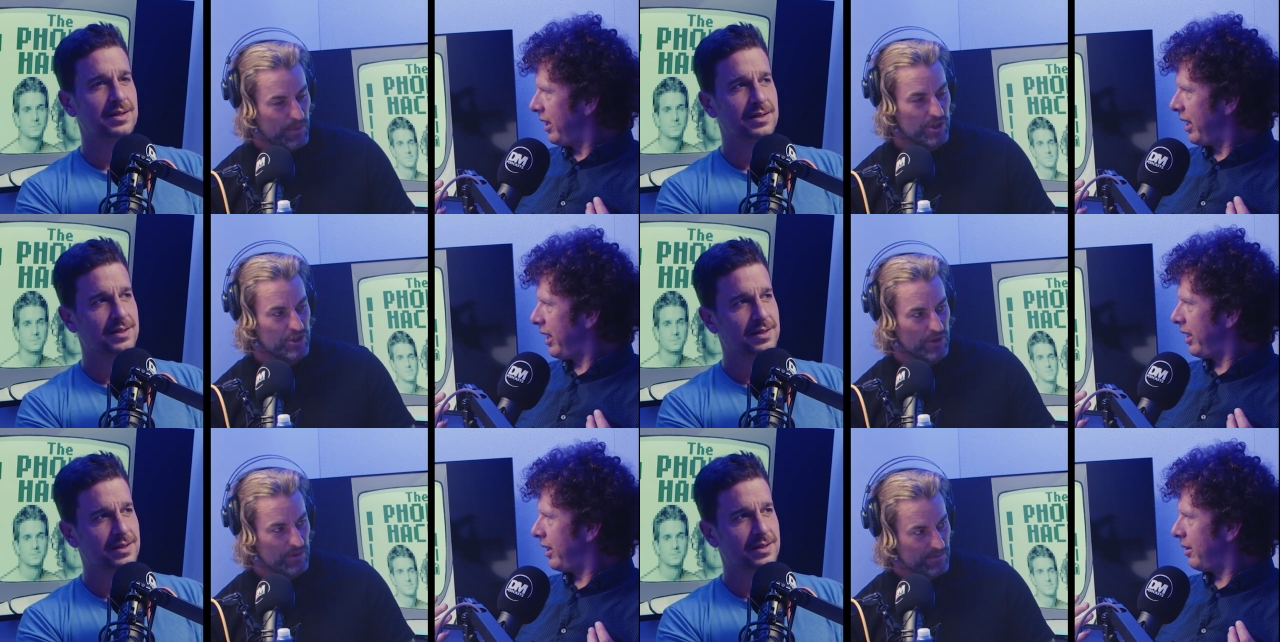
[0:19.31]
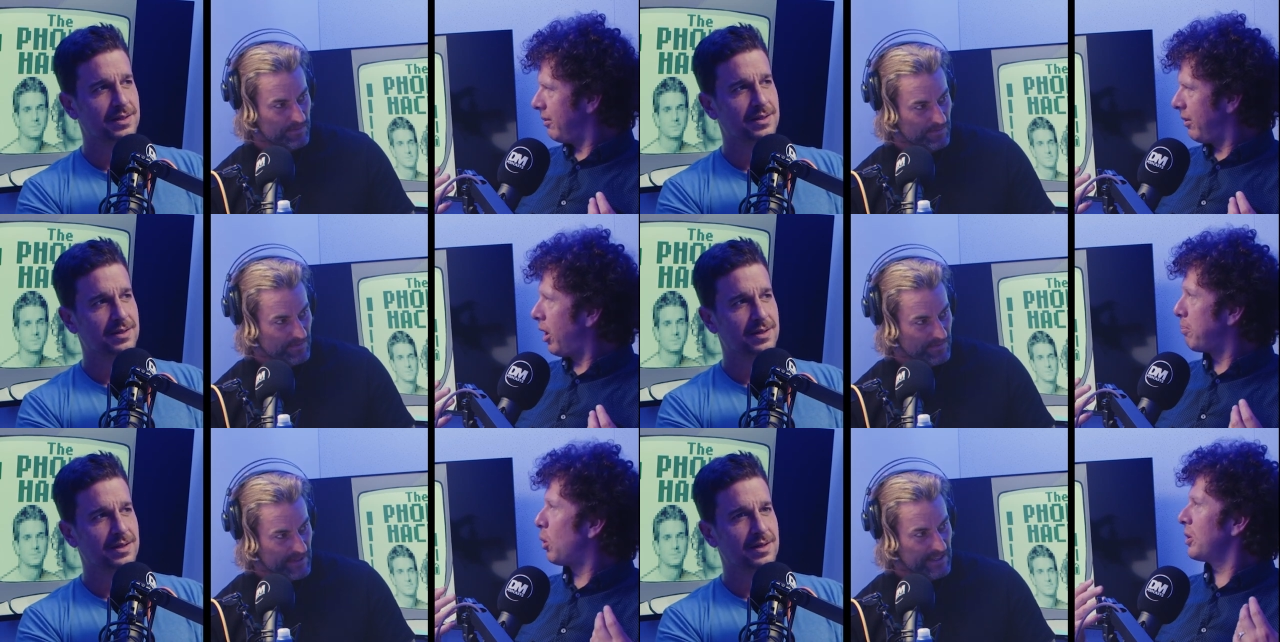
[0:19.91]
Speaker 1: Pauly Shore.
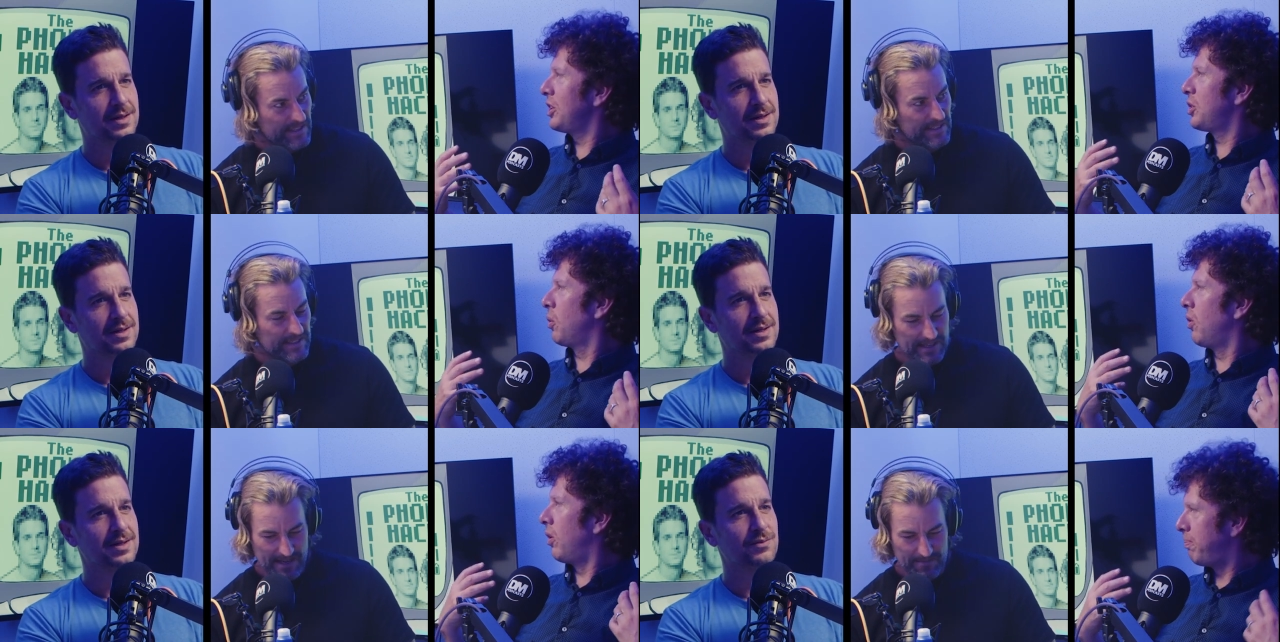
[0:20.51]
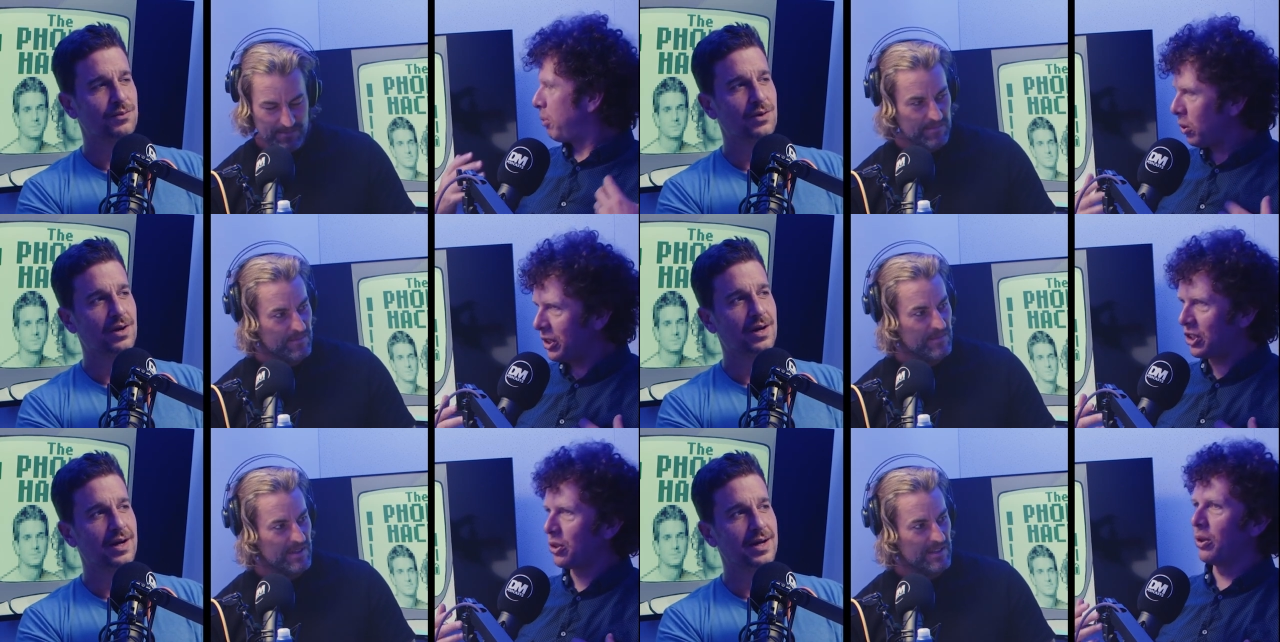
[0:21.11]
Oh, Pauly Shore. Oh, yeah,
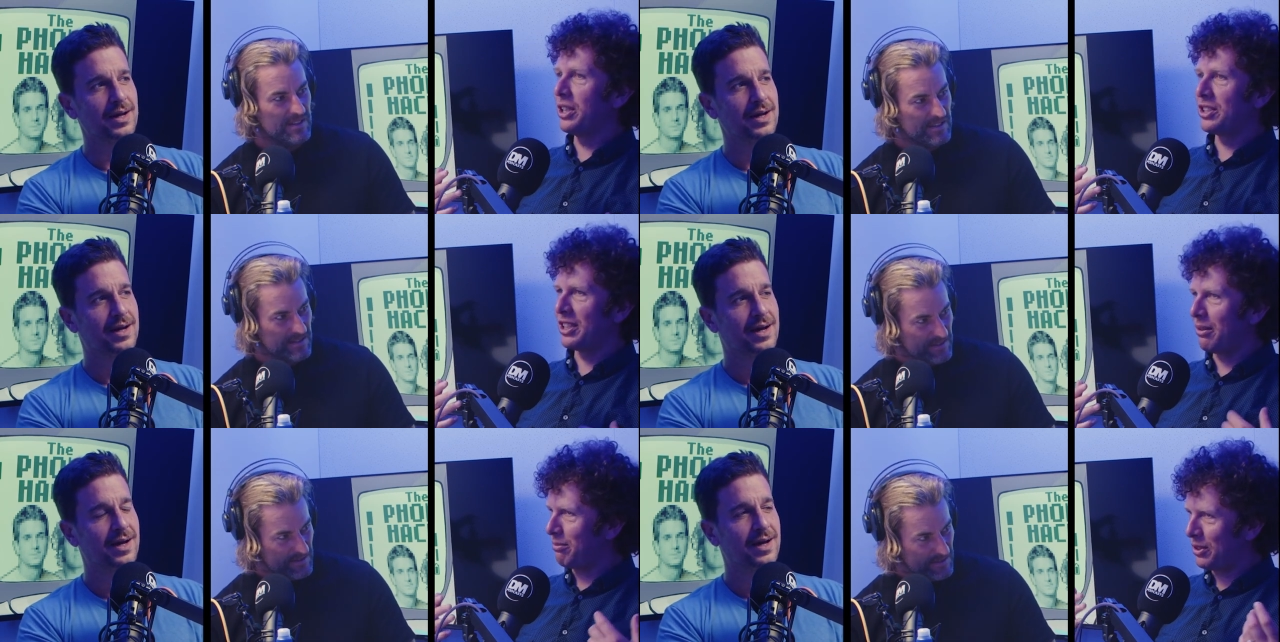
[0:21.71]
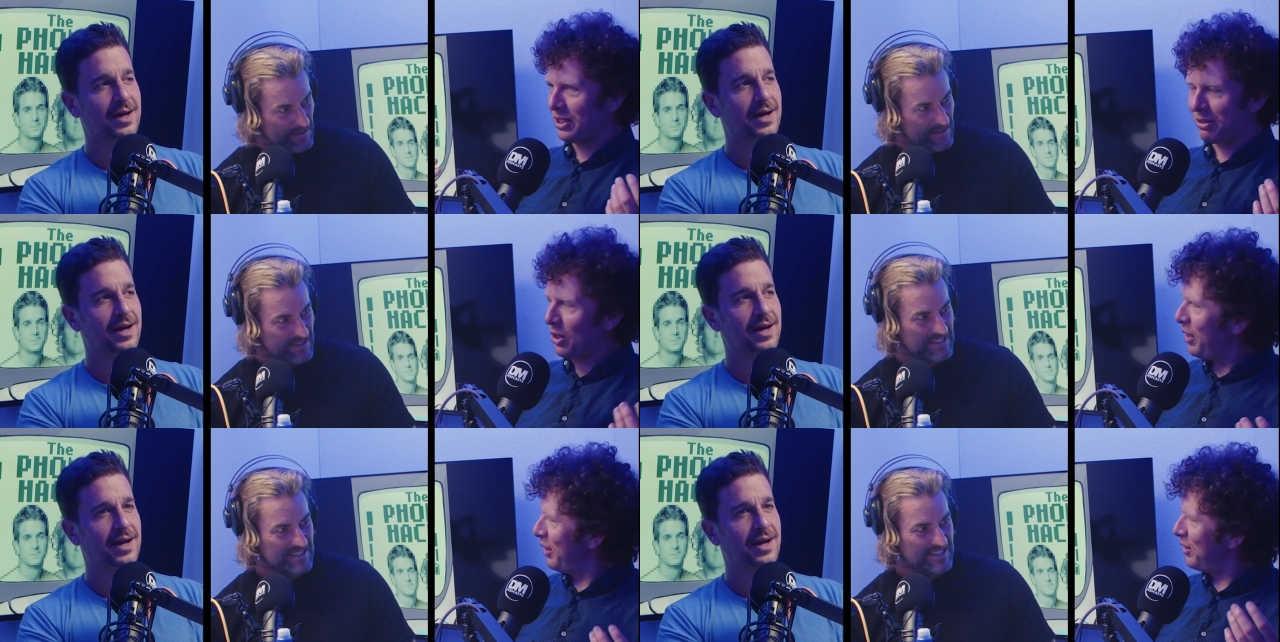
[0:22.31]
Pauly right. Shore used to get
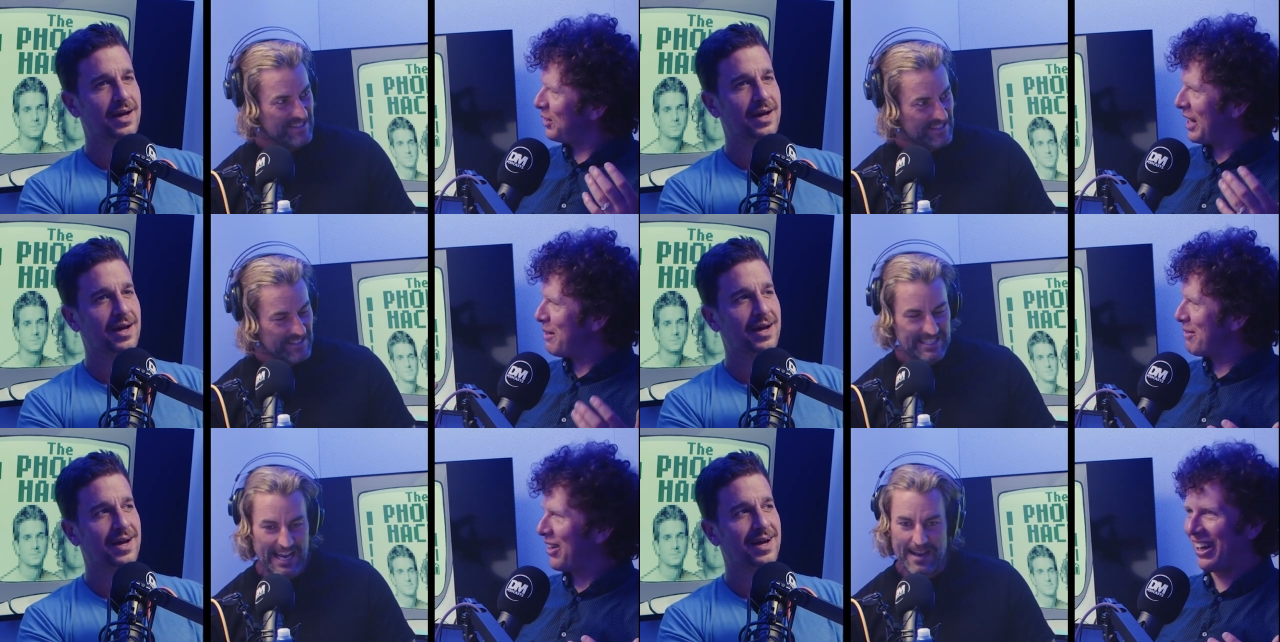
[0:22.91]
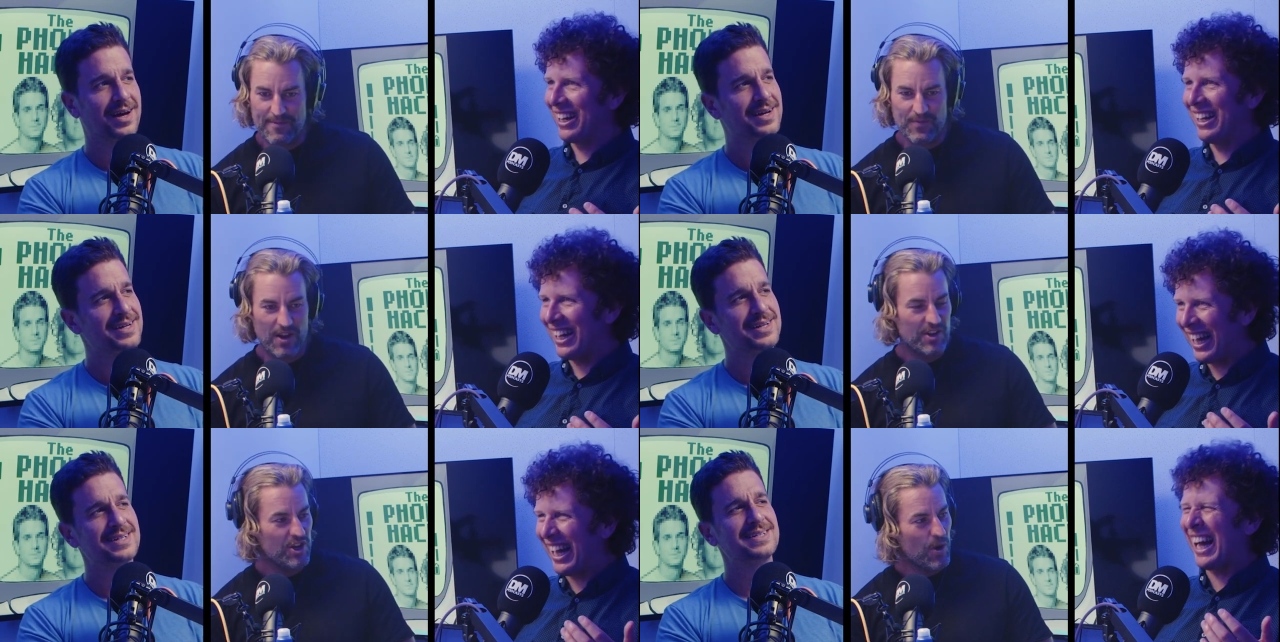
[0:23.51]
kind of the same. Same.
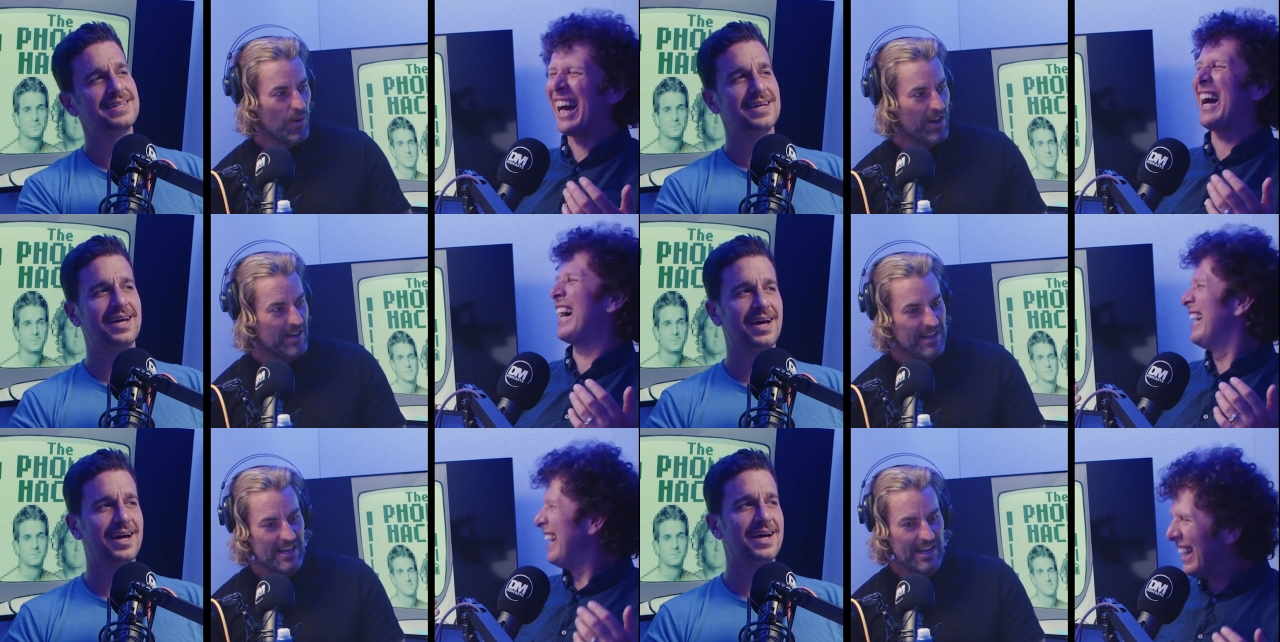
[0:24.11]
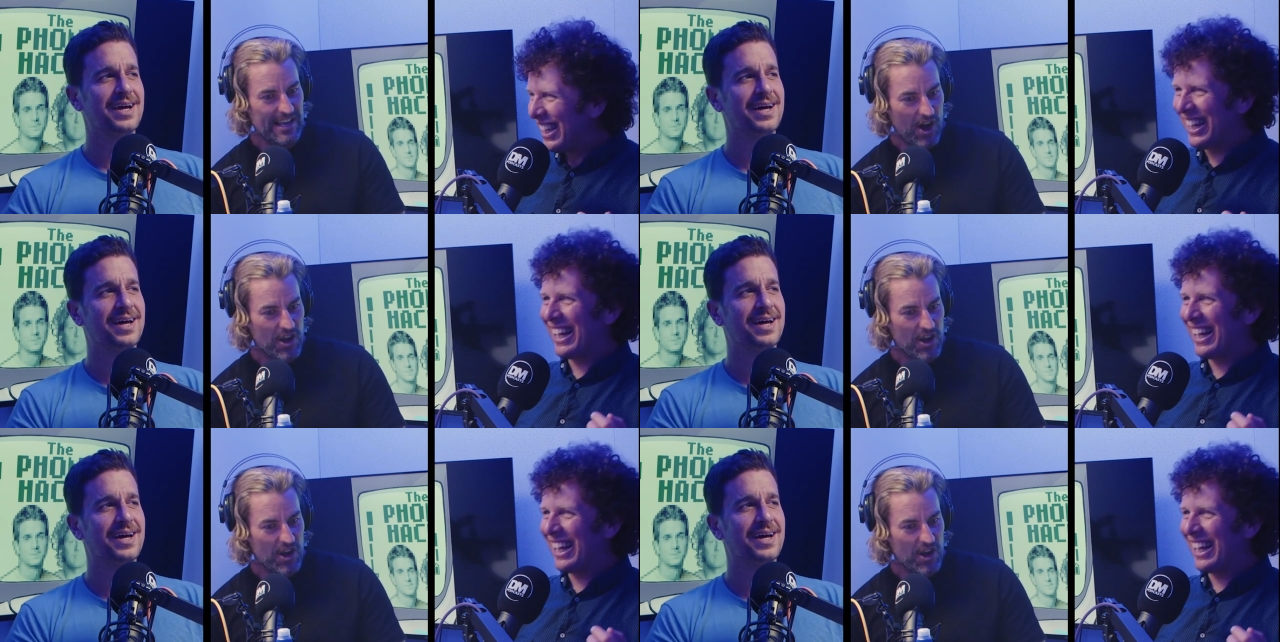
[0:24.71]
you know what? yeah.